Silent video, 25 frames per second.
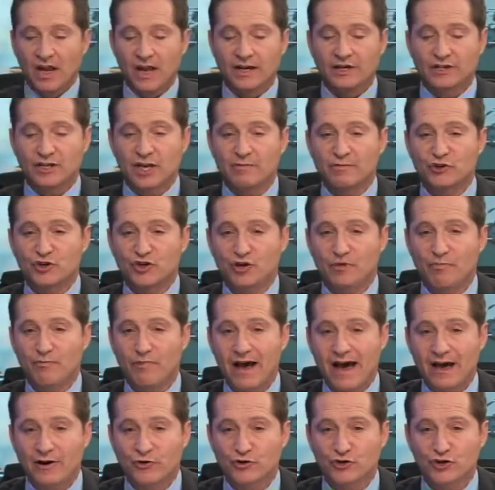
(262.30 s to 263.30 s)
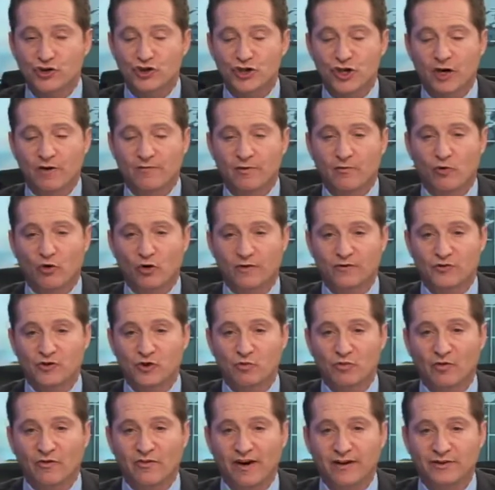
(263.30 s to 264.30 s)
His name is Jim Patterson, Chair of the Board of
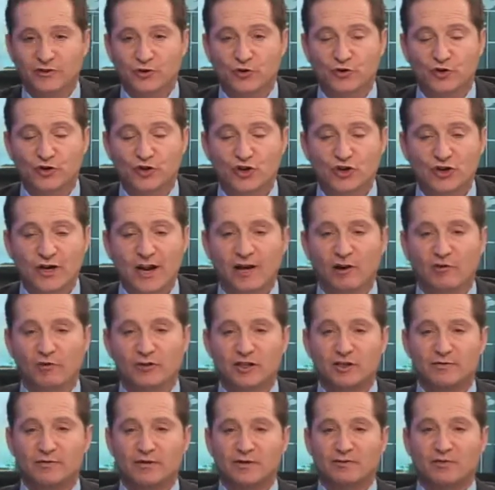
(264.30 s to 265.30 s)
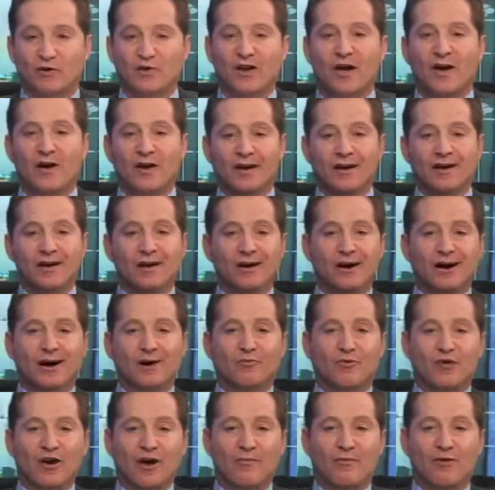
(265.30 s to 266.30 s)
Supervisors in San Luis Obispo County.
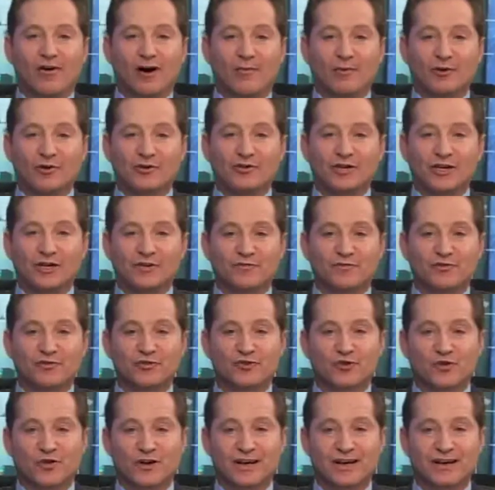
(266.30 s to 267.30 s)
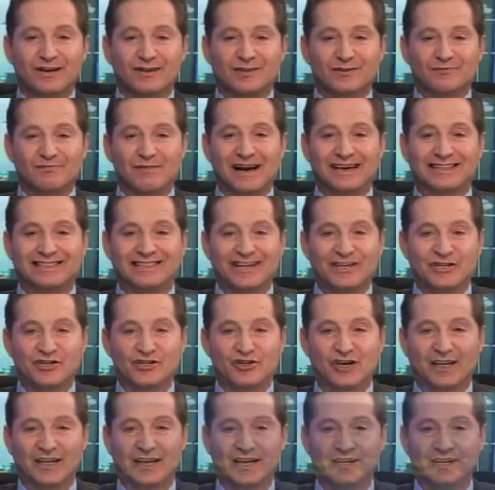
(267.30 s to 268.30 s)
I'm Brad Palmers. Thanks for joining us. Back to HLR.